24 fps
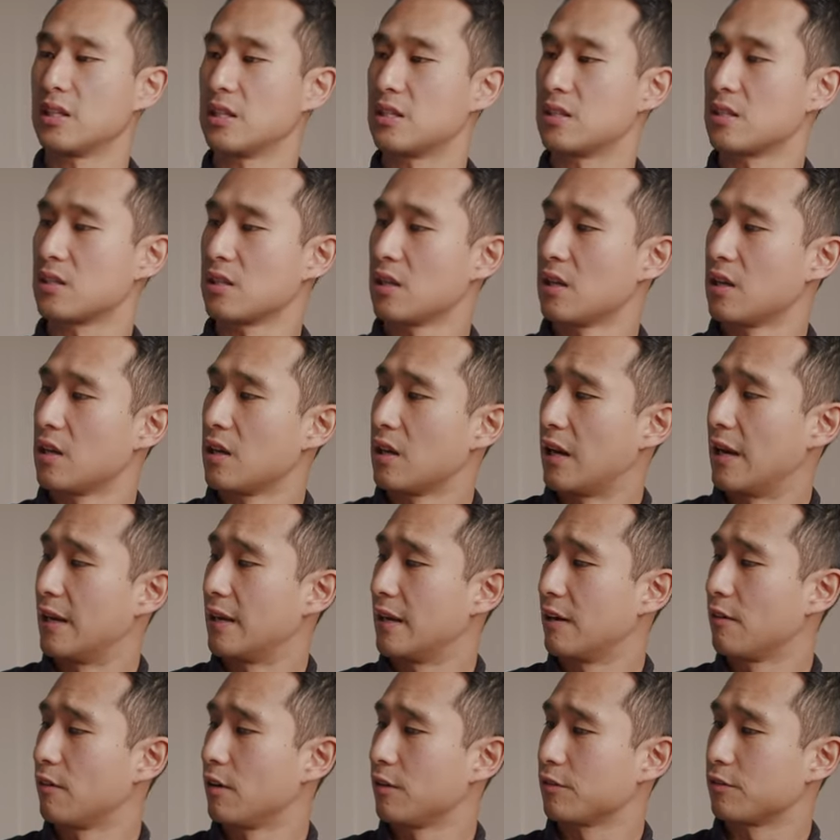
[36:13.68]
this. And
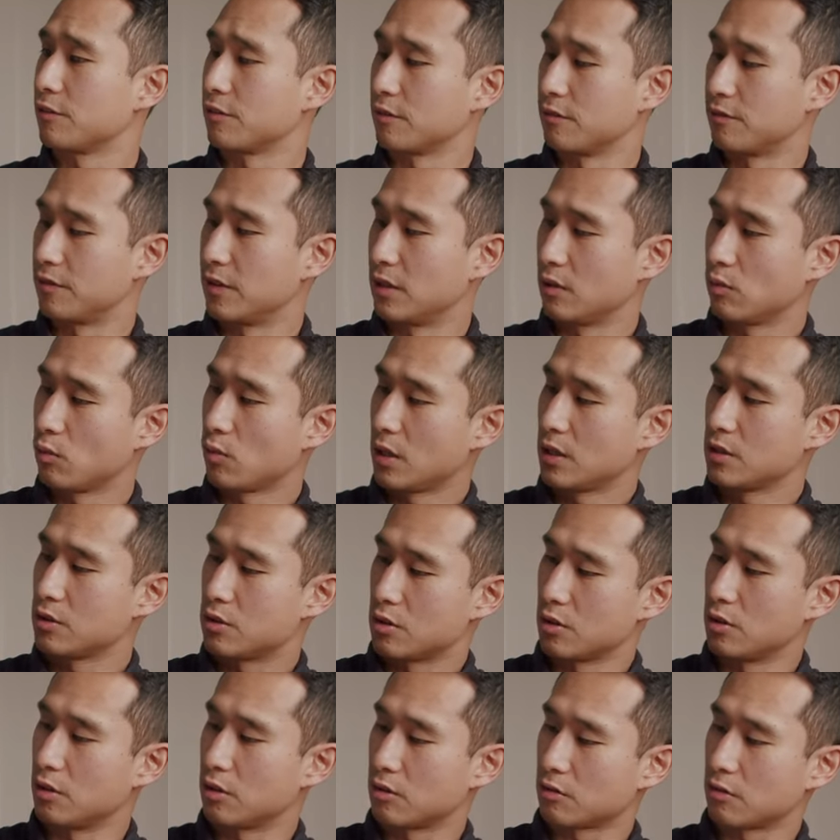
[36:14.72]
now I can fit one,
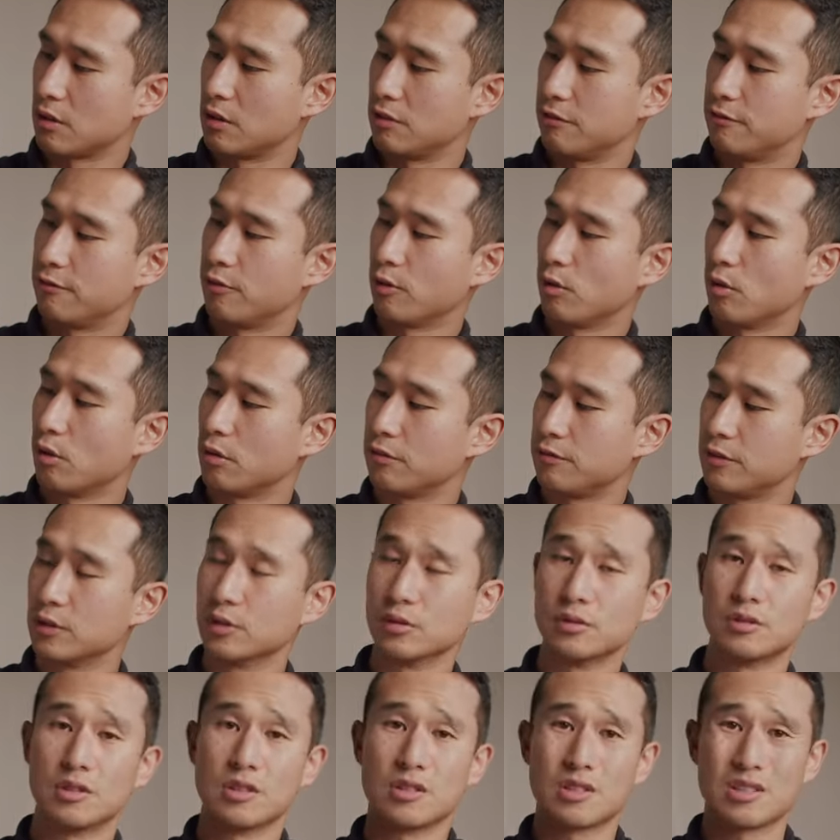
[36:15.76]
two, three, four
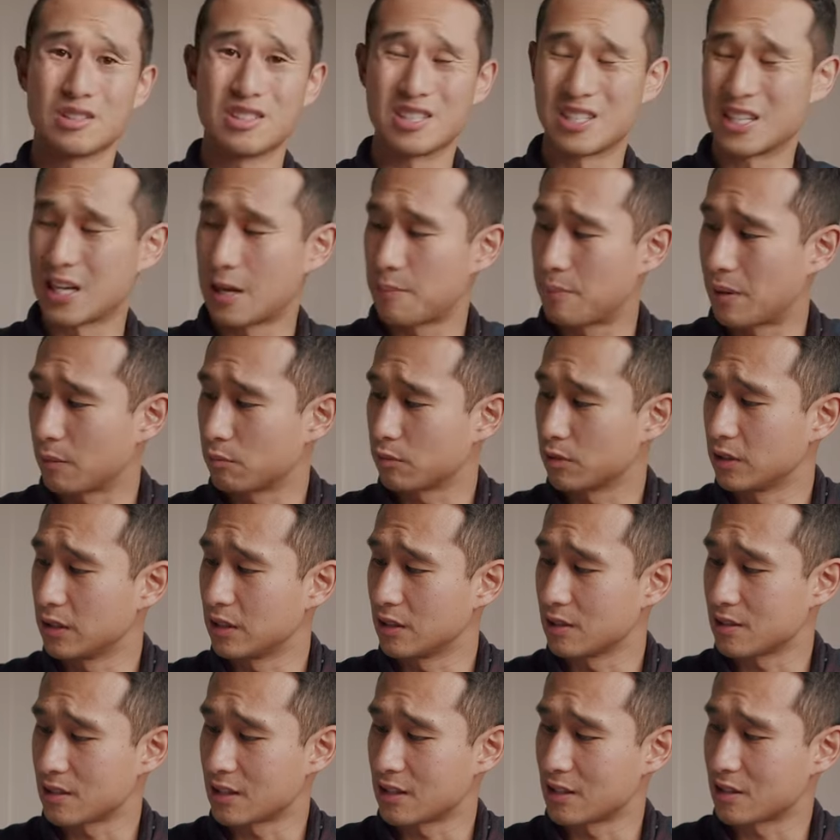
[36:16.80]
filters and step up
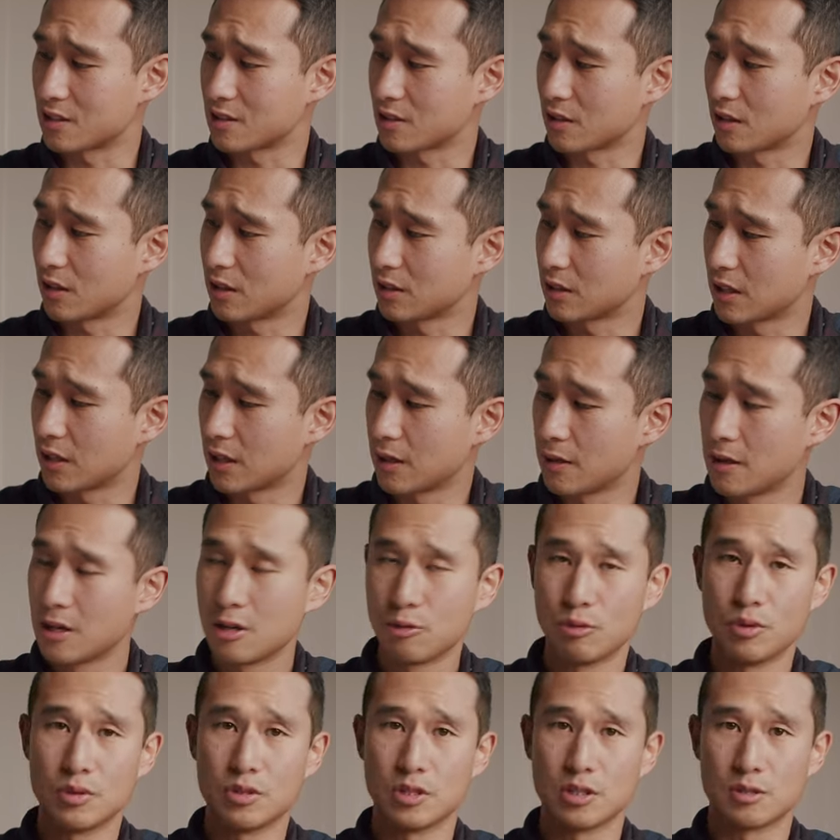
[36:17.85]
rings inside there,
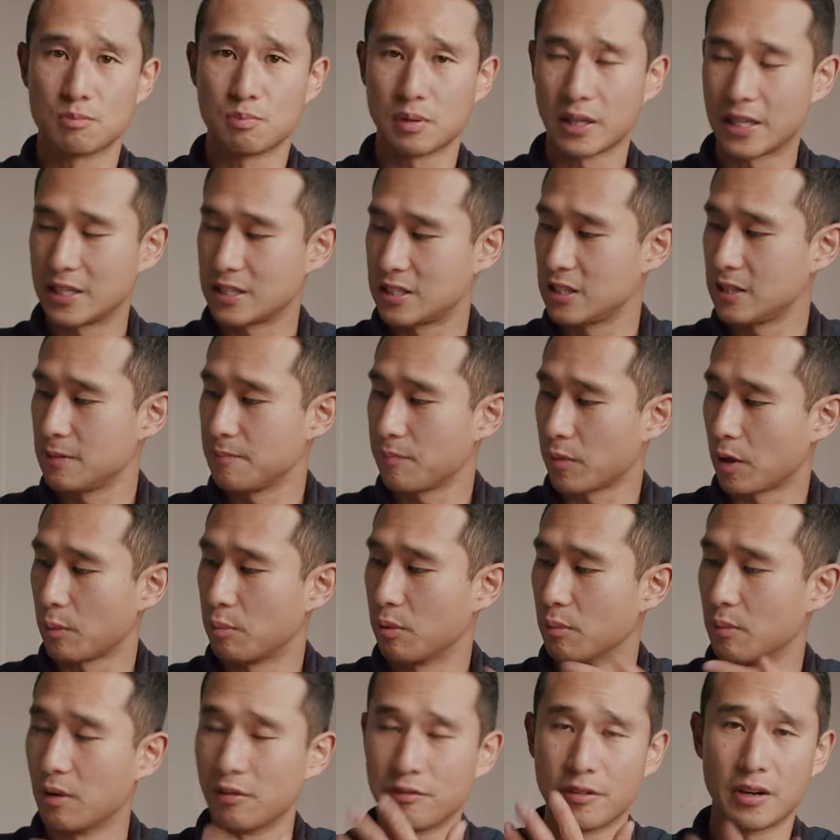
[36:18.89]
which is plenty. I
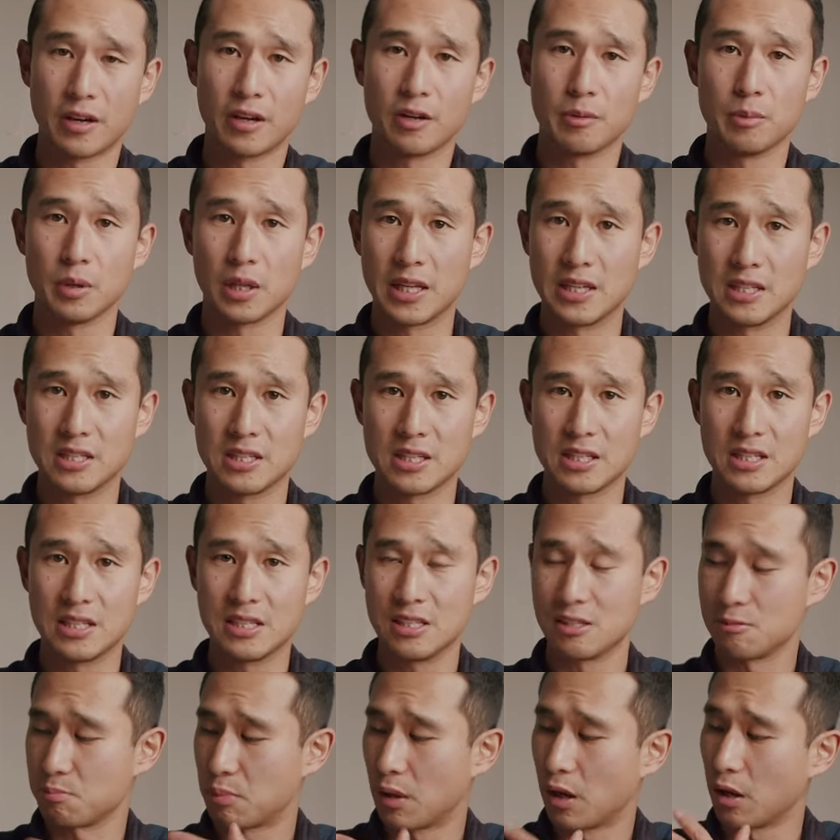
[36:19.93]
put my variable
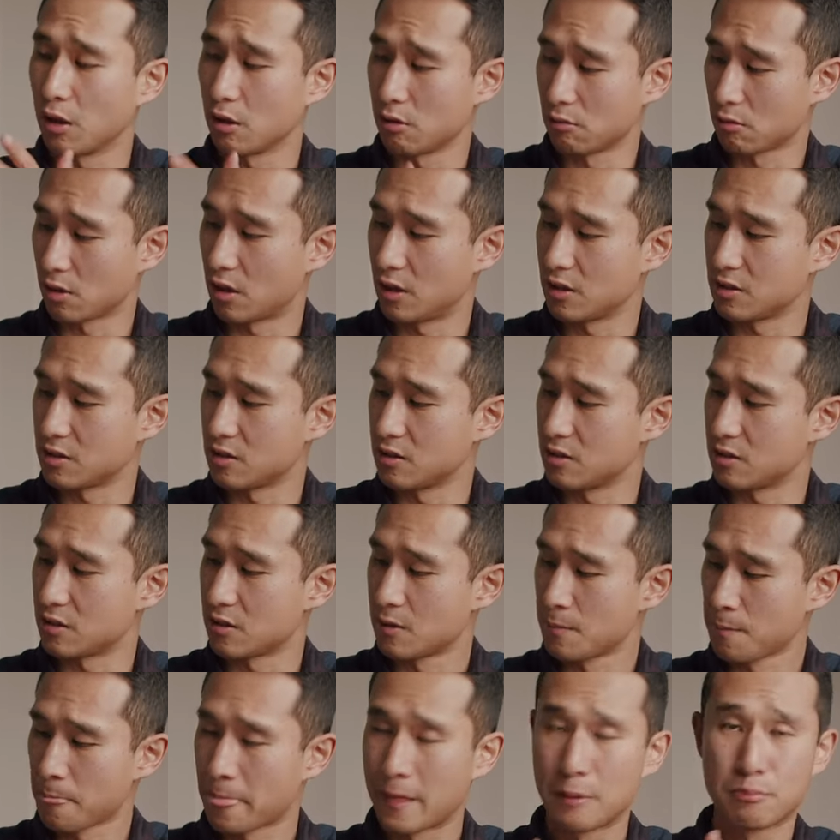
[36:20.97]
NDs, polarizers,
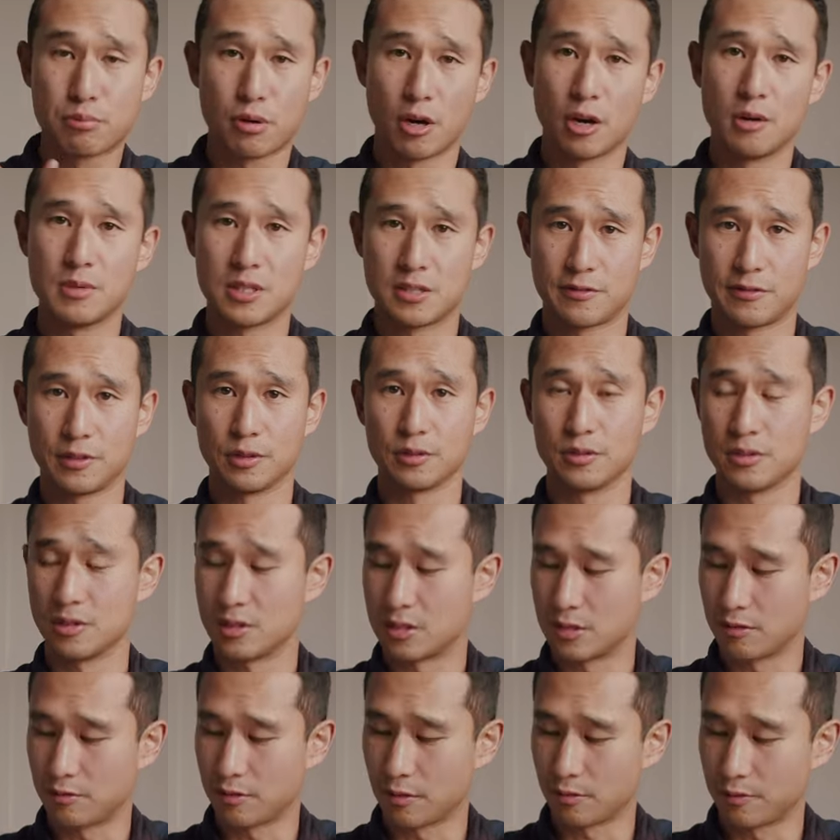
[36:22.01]
Pro-Mist
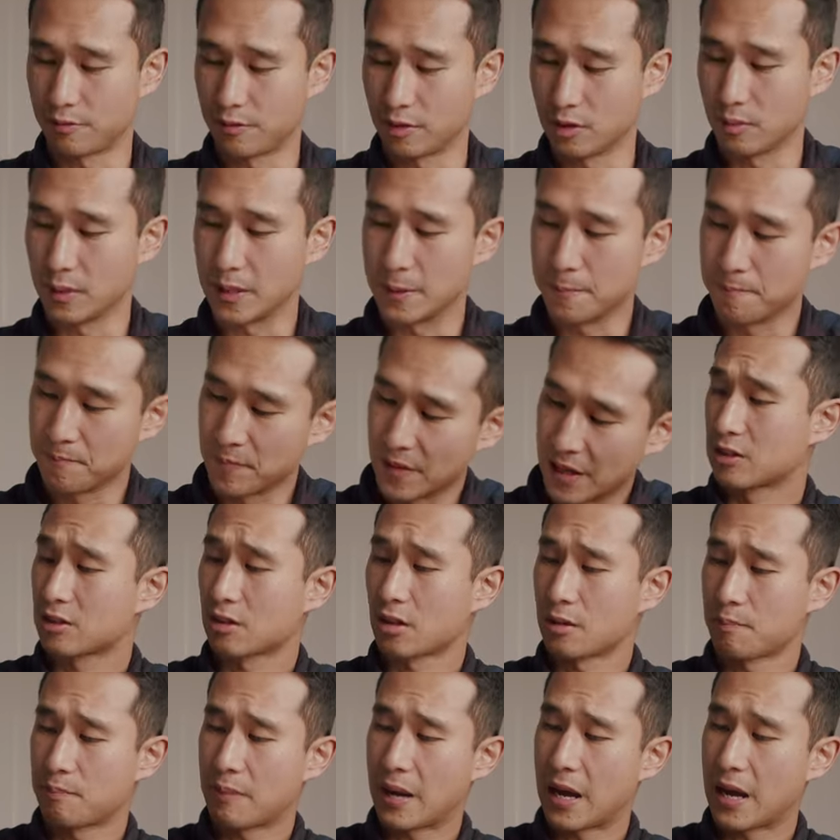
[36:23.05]
filters if I'm filming. It's
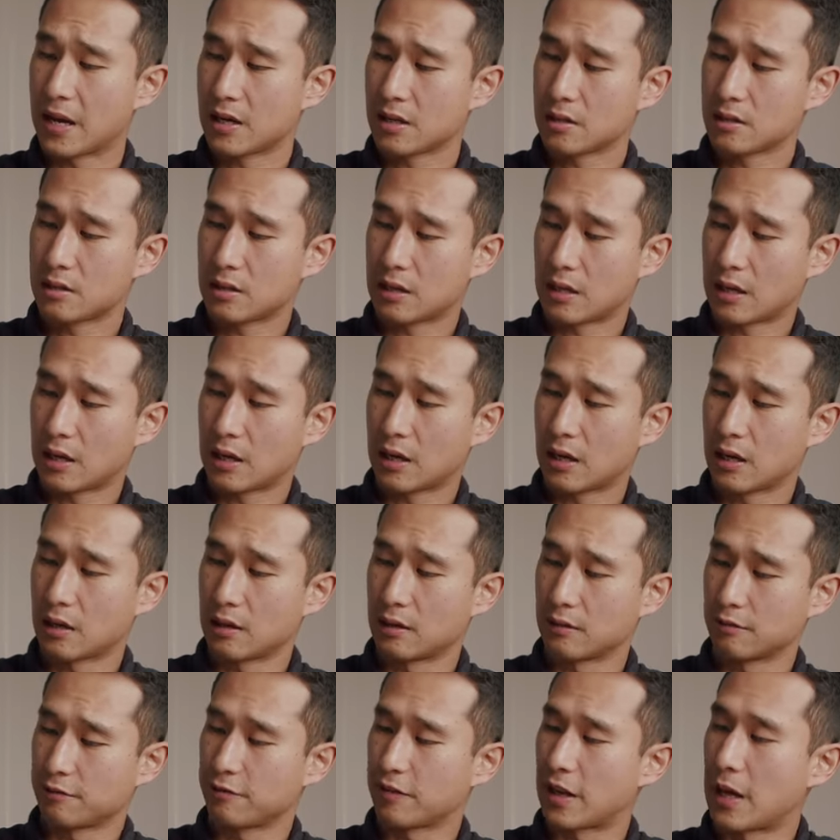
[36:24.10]
got a padded
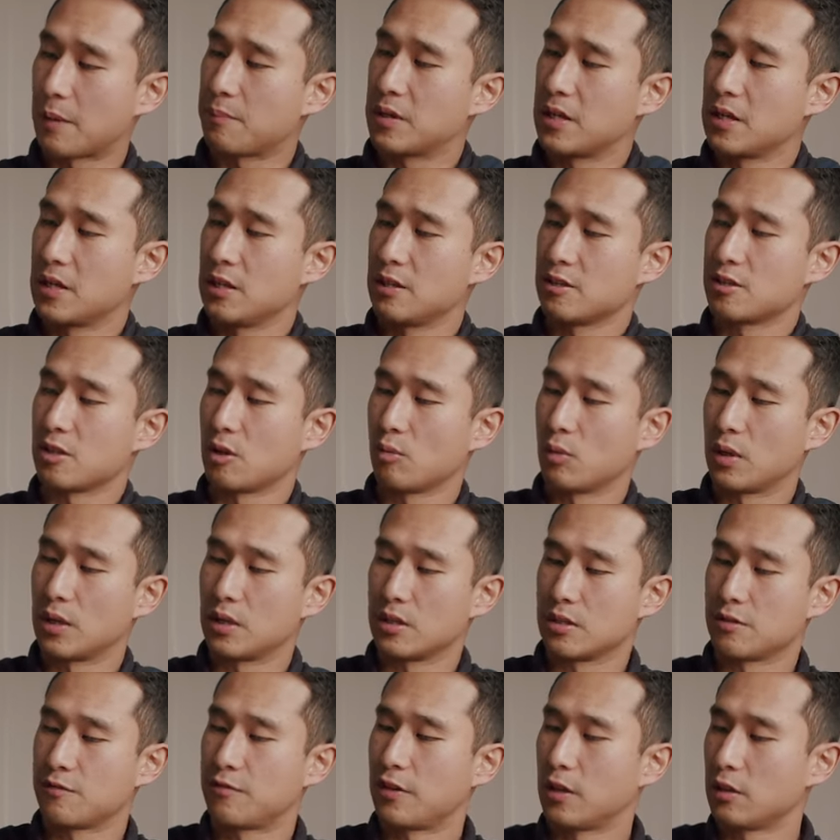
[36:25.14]
uh, flap here, so when
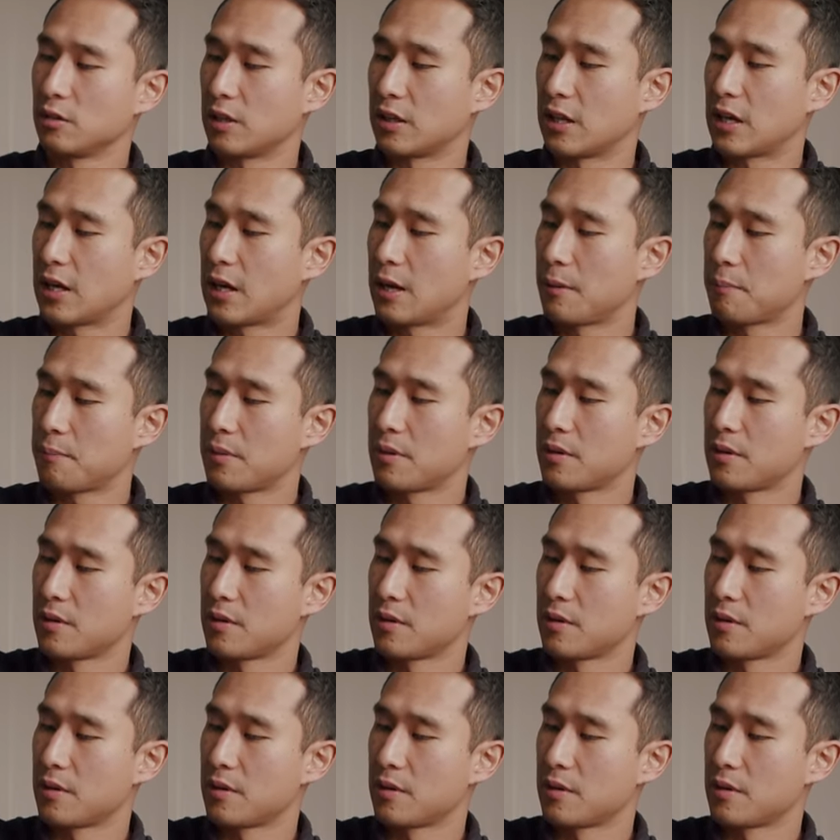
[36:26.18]
it's folded up,